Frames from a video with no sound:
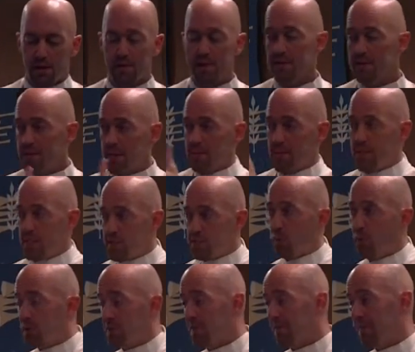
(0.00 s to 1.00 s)
These, I mean, these
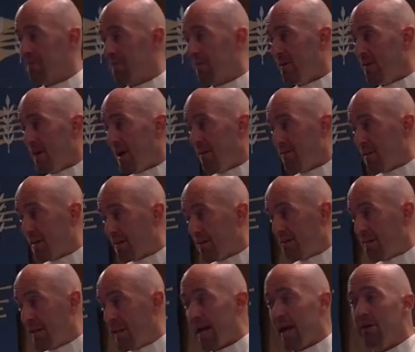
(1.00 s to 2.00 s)
books have, have
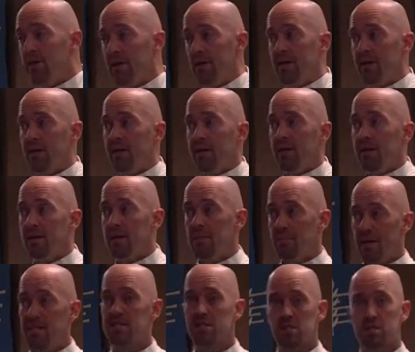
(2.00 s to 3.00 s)
carried the
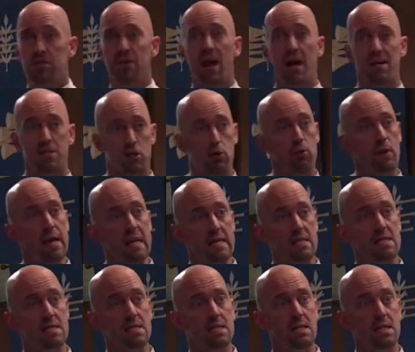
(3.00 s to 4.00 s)
message of God's
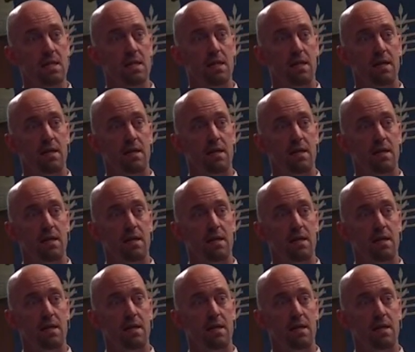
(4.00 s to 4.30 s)
grace.